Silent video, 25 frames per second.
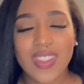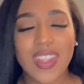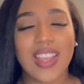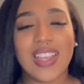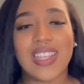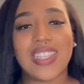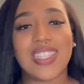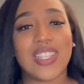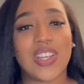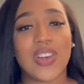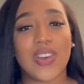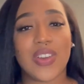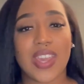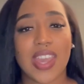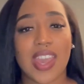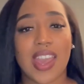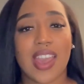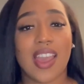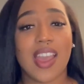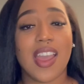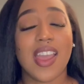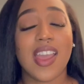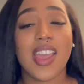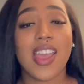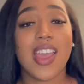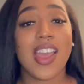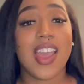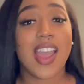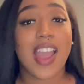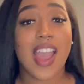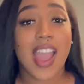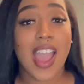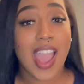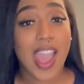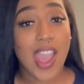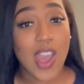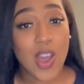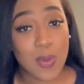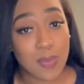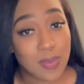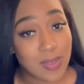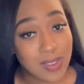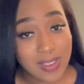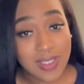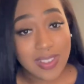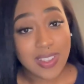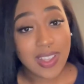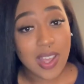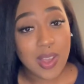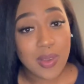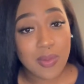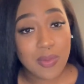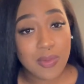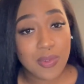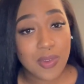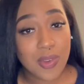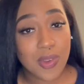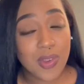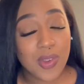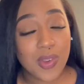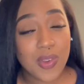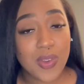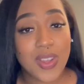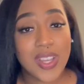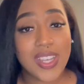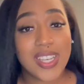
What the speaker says: So yeah, I hope this is helpful.